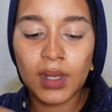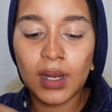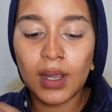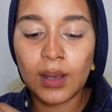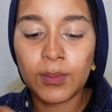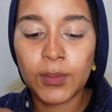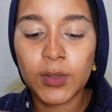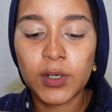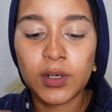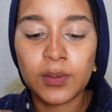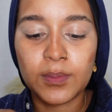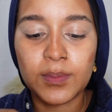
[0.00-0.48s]

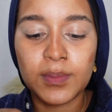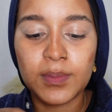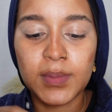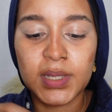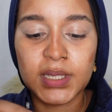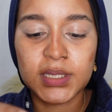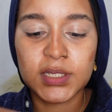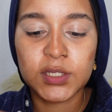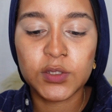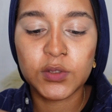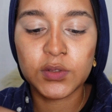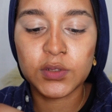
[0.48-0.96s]
I'm going to
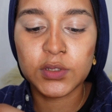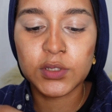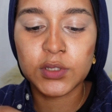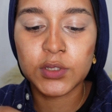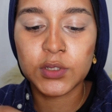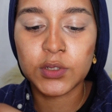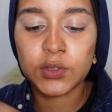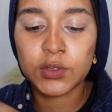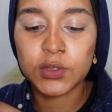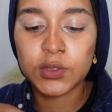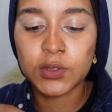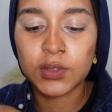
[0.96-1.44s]
mix those
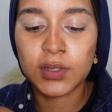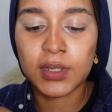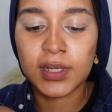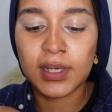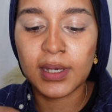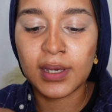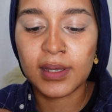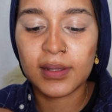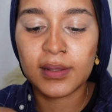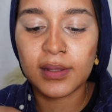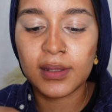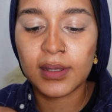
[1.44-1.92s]
two
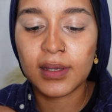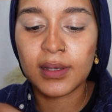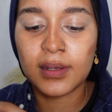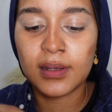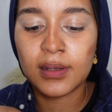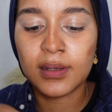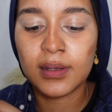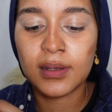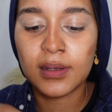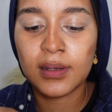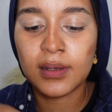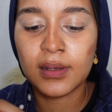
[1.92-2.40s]
together,
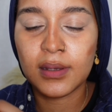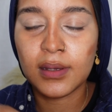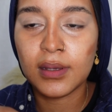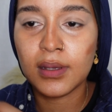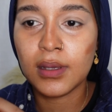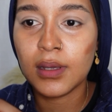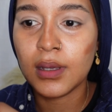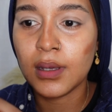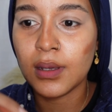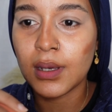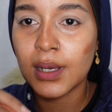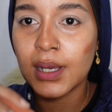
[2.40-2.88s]

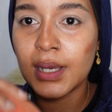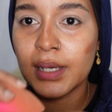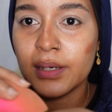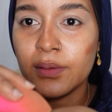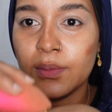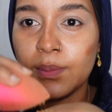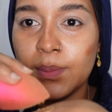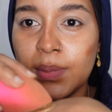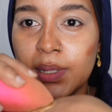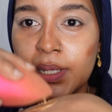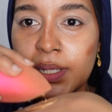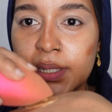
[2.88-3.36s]
kind
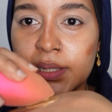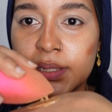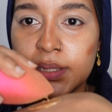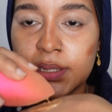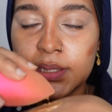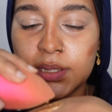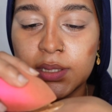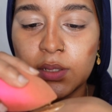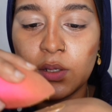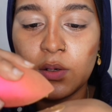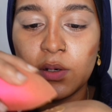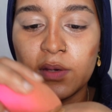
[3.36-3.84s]
of blend
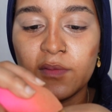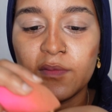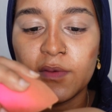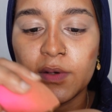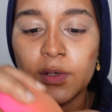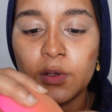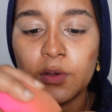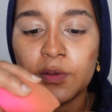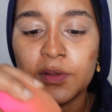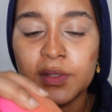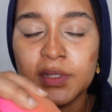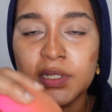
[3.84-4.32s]
it even
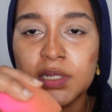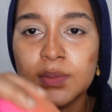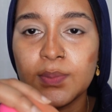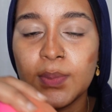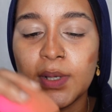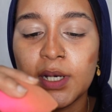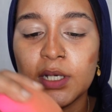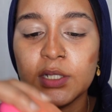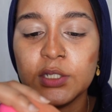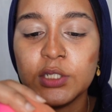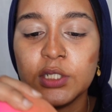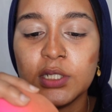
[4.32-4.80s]
on the
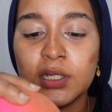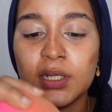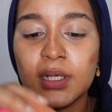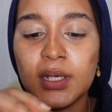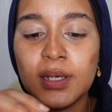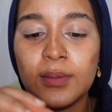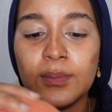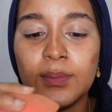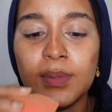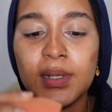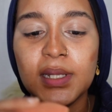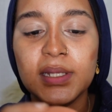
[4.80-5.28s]
sponge
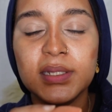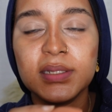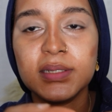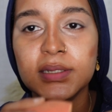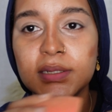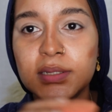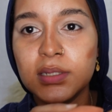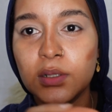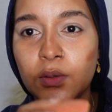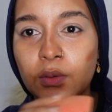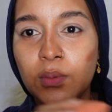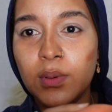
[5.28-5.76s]
here, blend
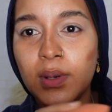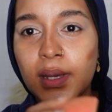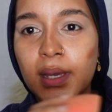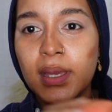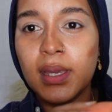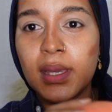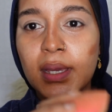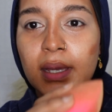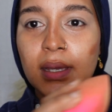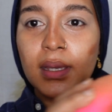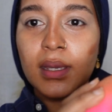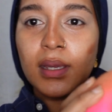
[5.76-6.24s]
it
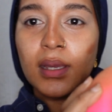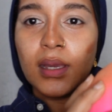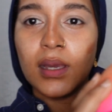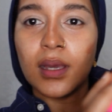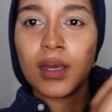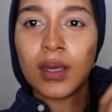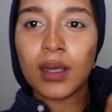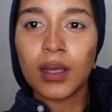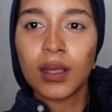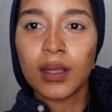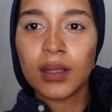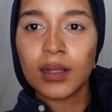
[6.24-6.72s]
away
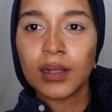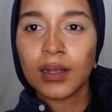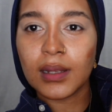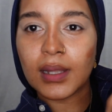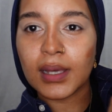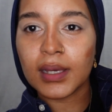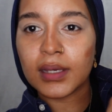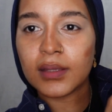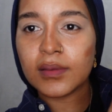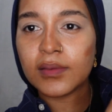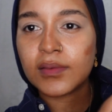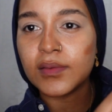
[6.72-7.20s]

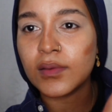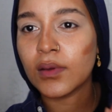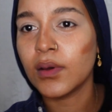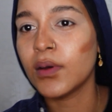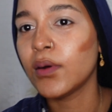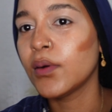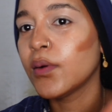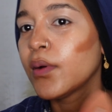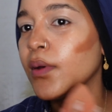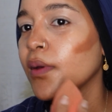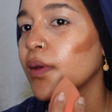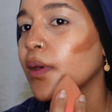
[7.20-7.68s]
like
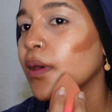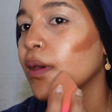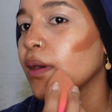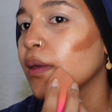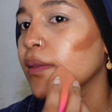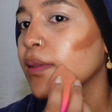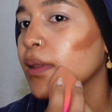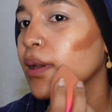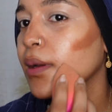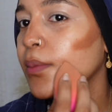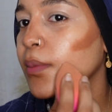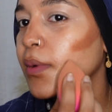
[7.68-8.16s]
so.
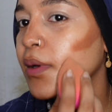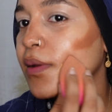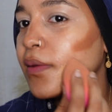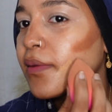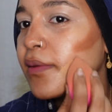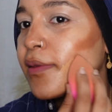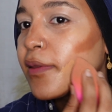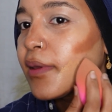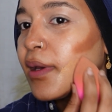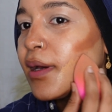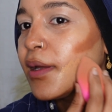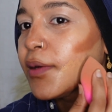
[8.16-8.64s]
And then I'm going to
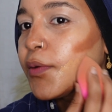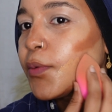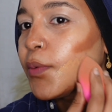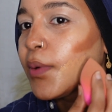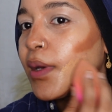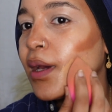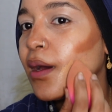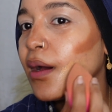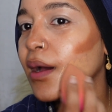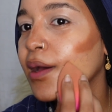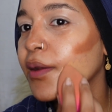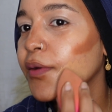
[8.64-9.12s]
start
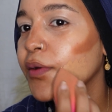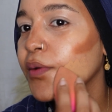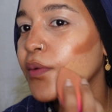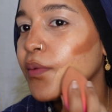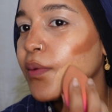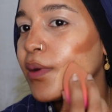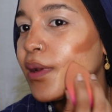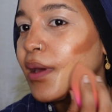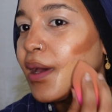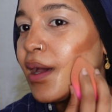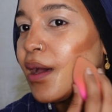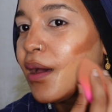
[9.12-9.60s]
where I
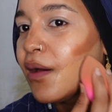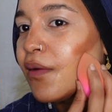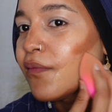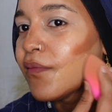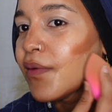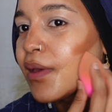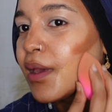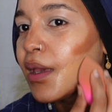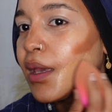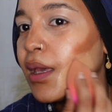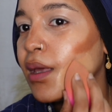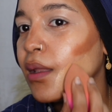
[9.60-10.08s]
don't have
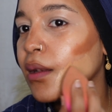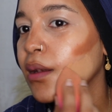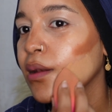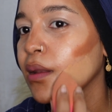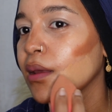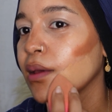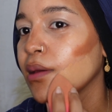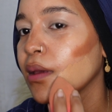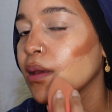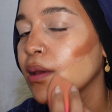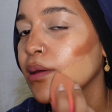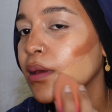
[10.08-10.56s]

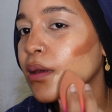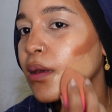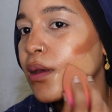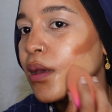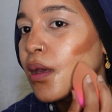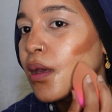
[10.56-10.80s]
any